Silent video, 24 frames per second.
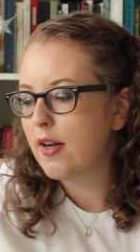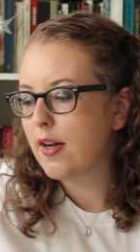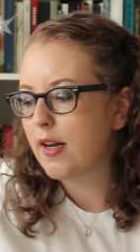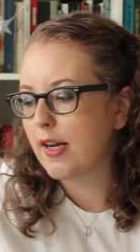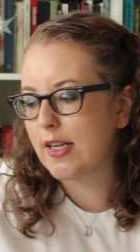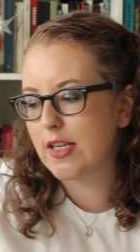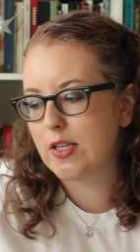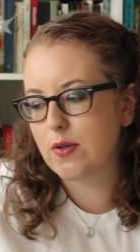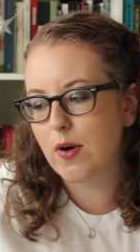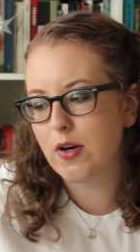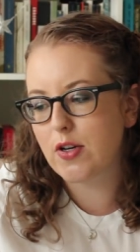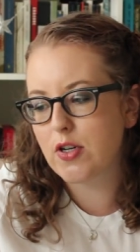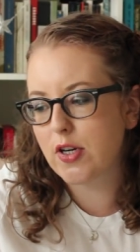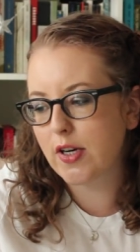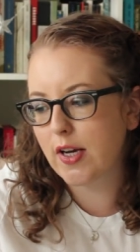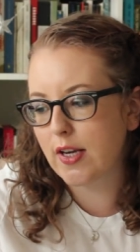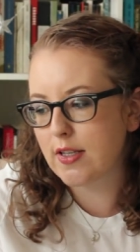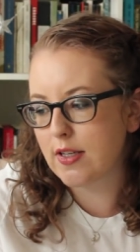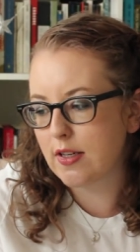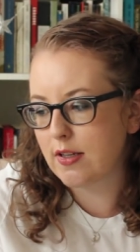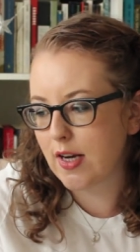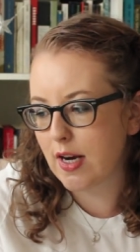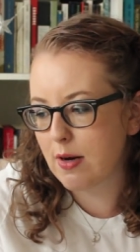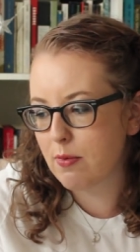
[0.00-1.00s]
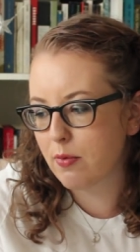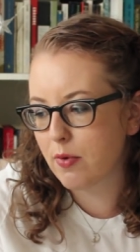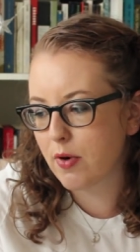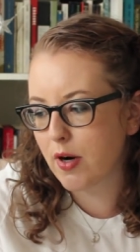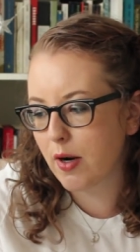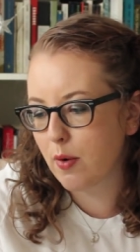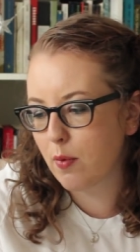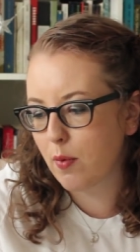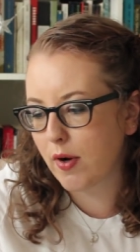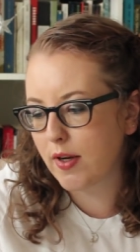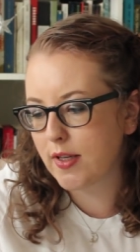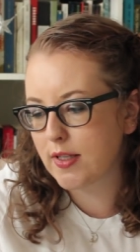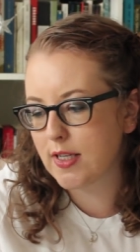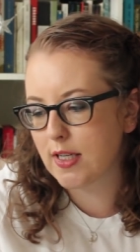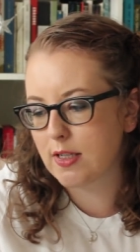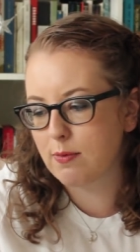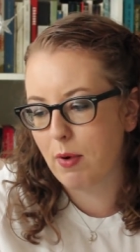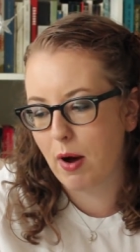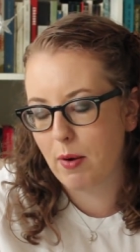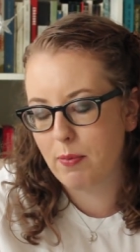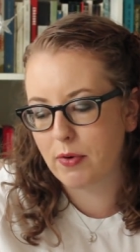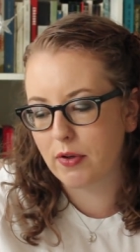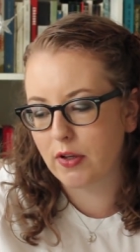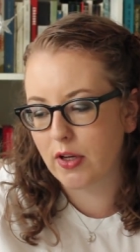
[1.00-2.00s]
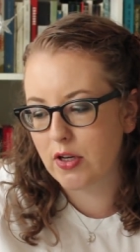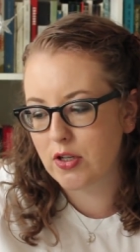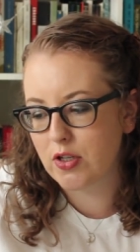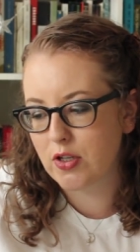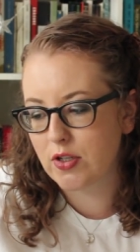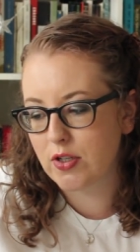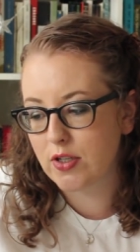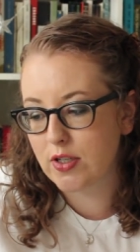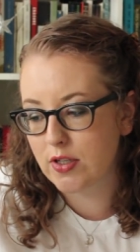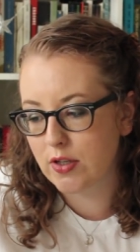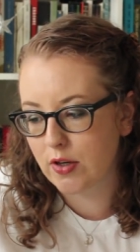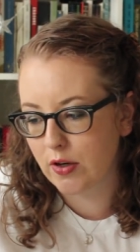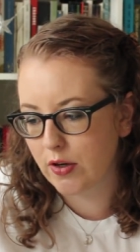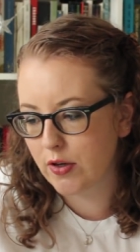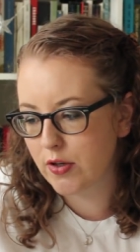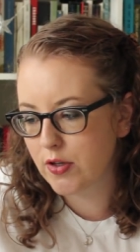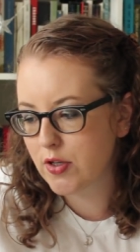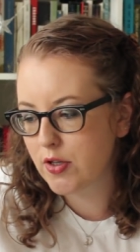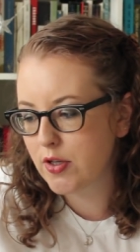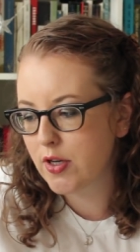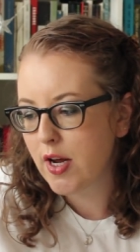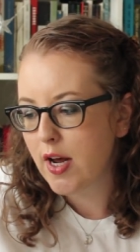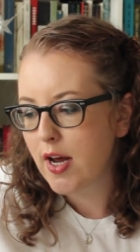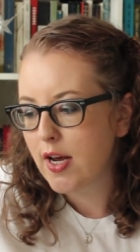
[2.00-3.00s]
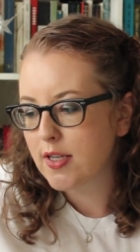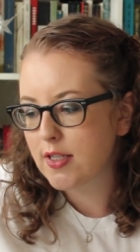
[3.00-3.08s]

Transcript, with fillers: and stretching into neighboring ones as populations surged.